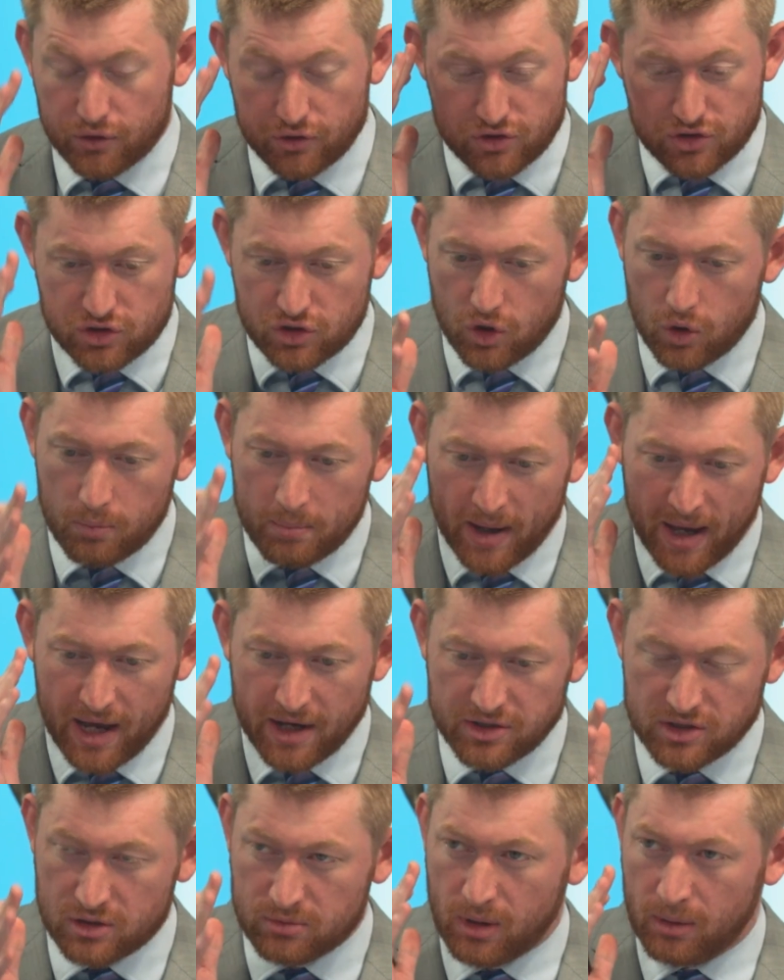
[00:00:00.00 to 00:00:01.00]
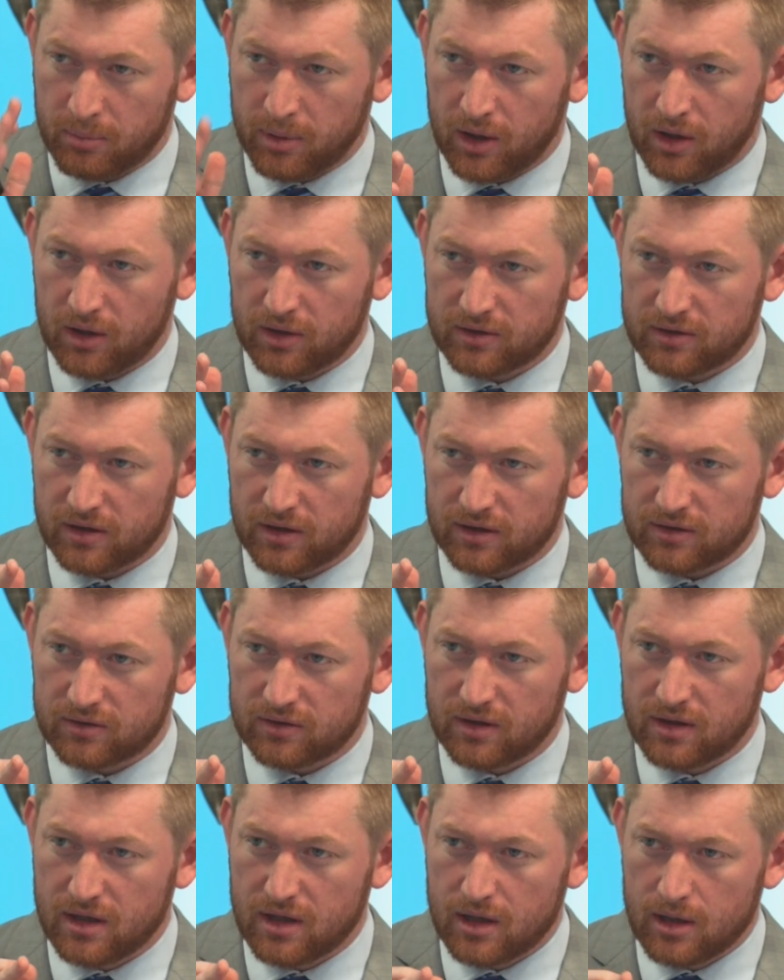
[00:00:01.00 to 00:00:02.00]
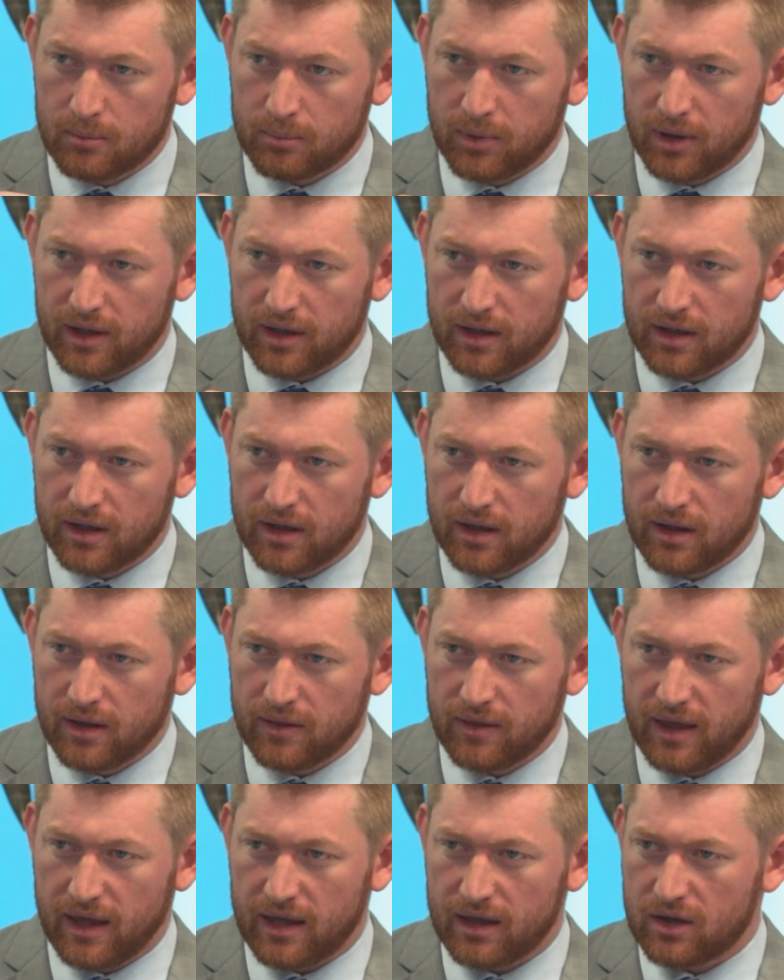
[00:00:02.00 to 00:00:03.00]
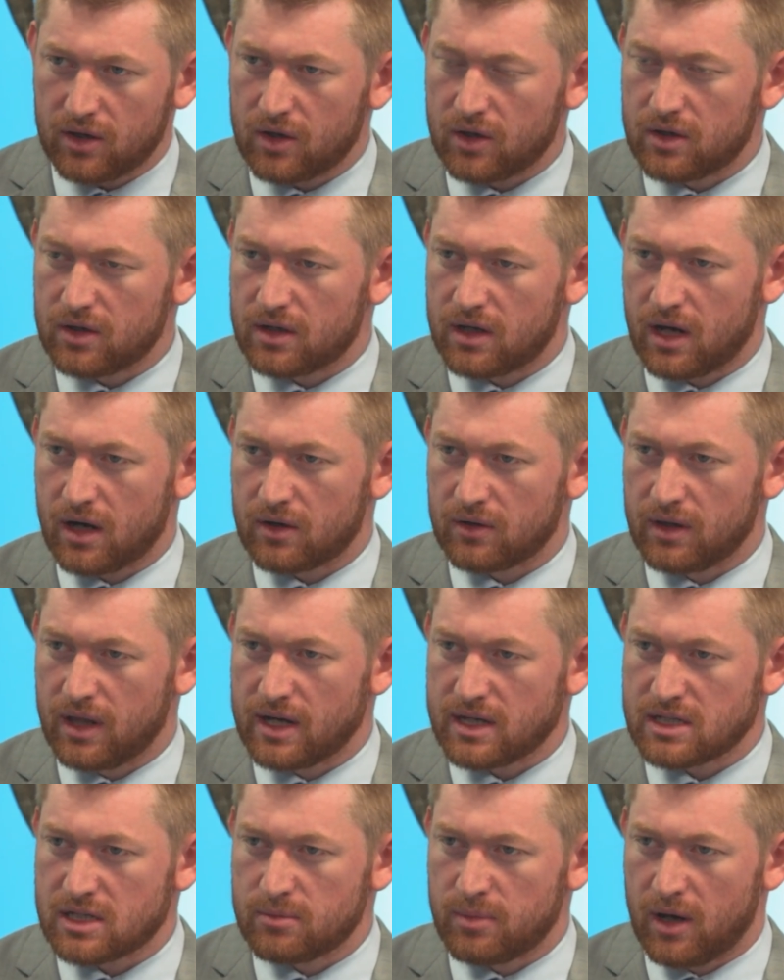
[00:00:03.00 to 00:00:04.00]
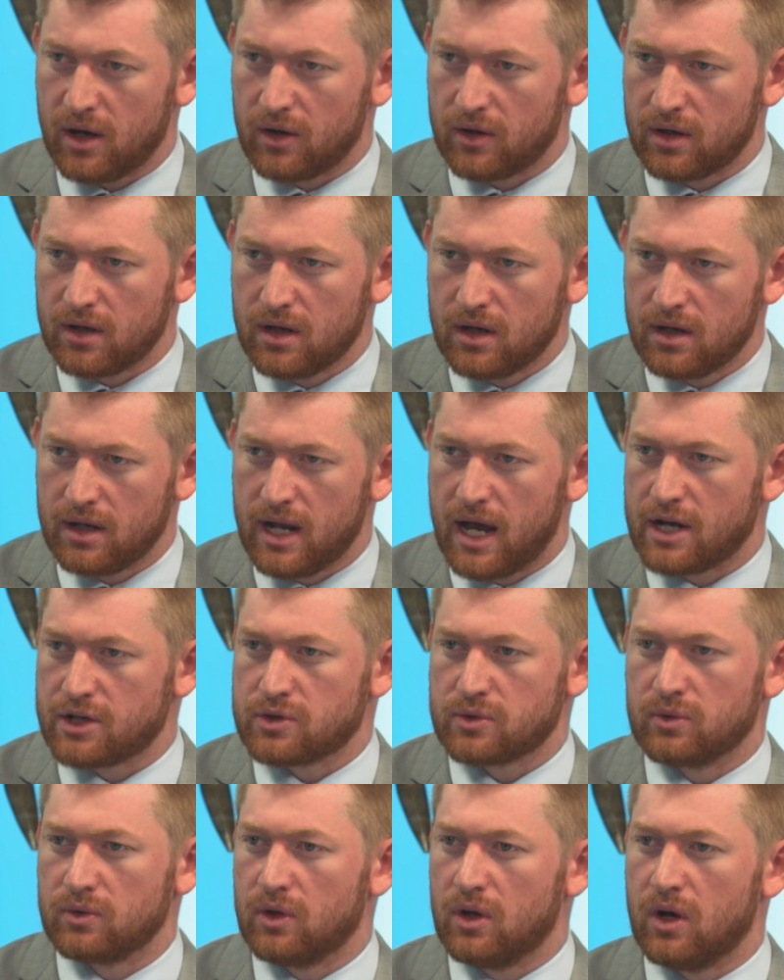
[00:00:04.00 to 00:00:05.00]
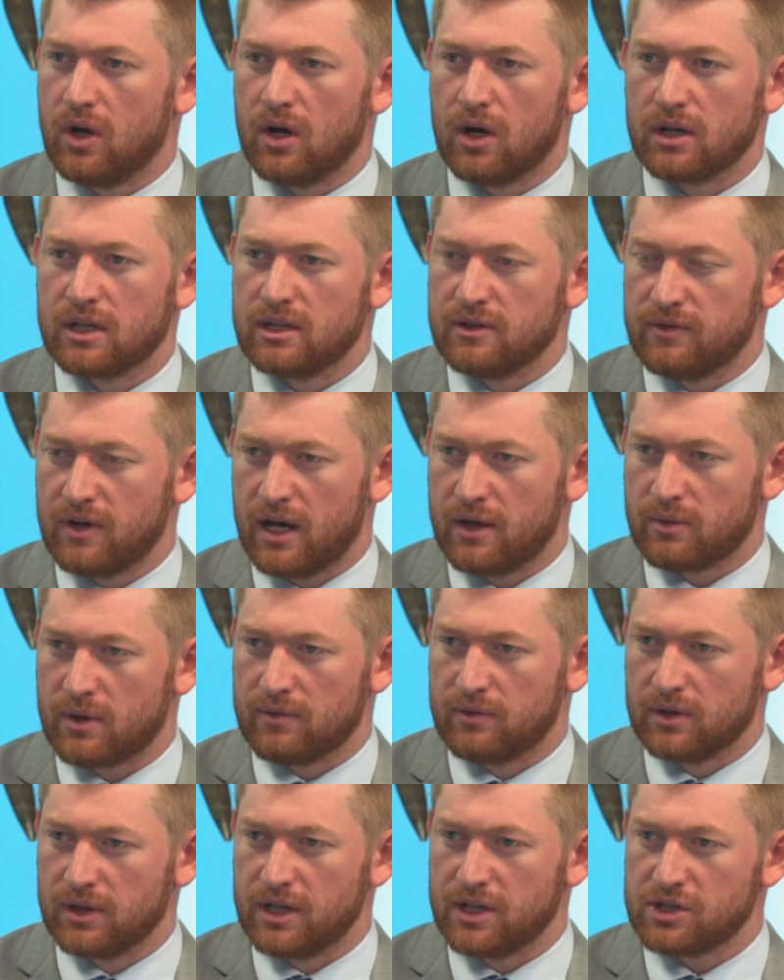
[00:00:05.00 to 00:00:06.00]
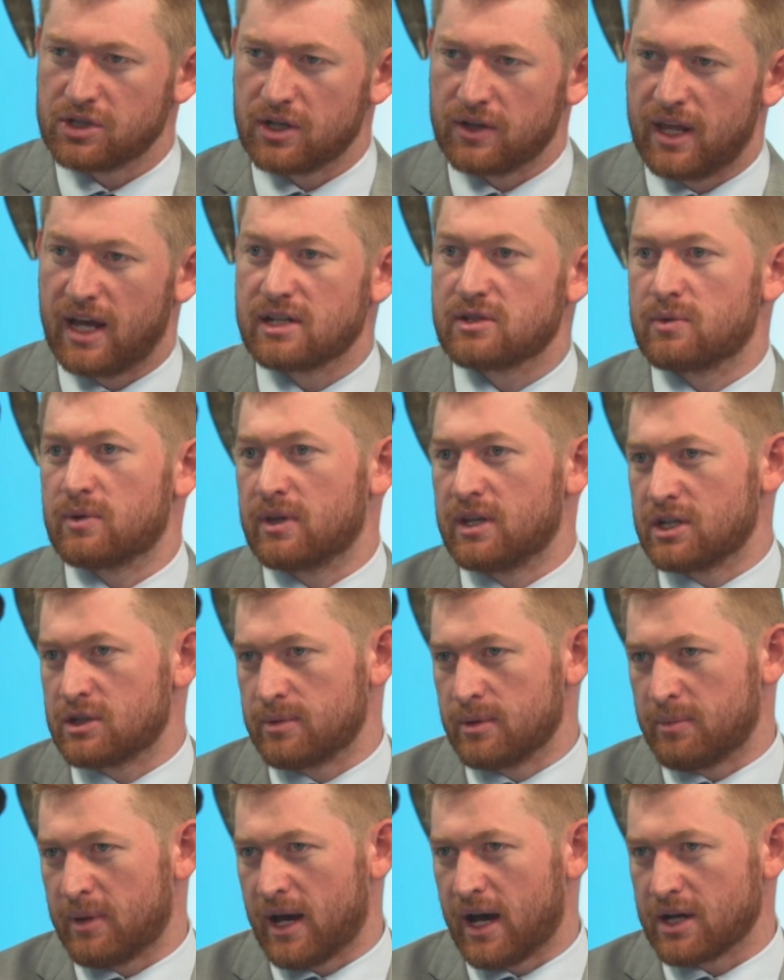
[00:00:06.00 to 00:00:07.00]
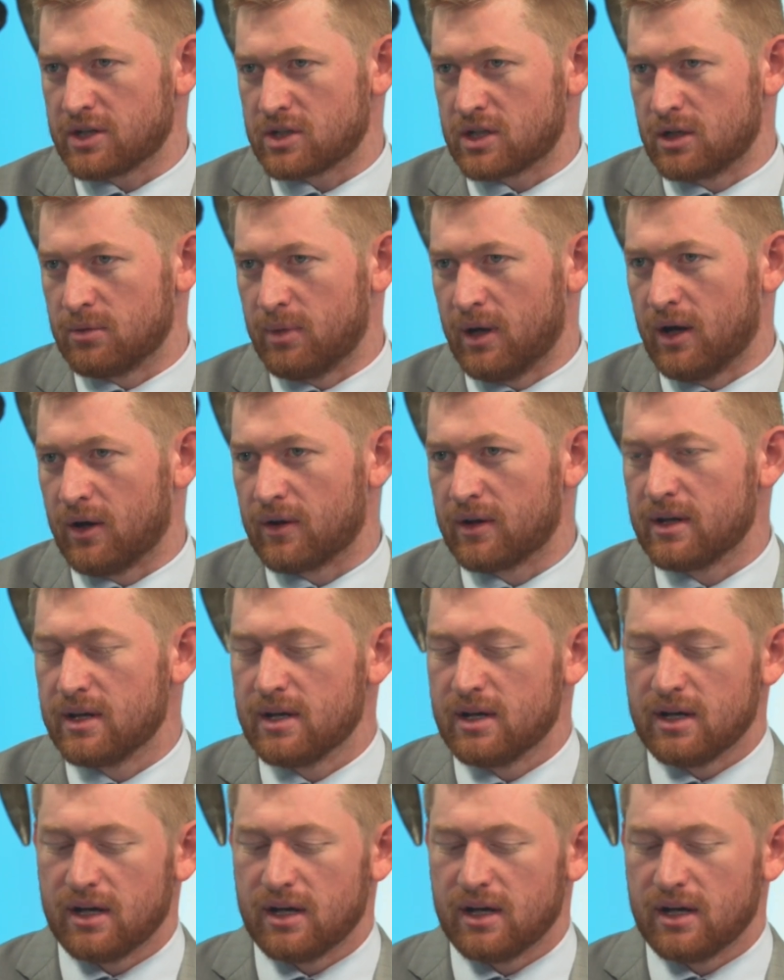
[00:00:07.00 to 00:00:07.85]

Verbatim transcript: They're so passionate about politics, but they couldn't care less about natural law, divine revelation. That's what they should be passionate about.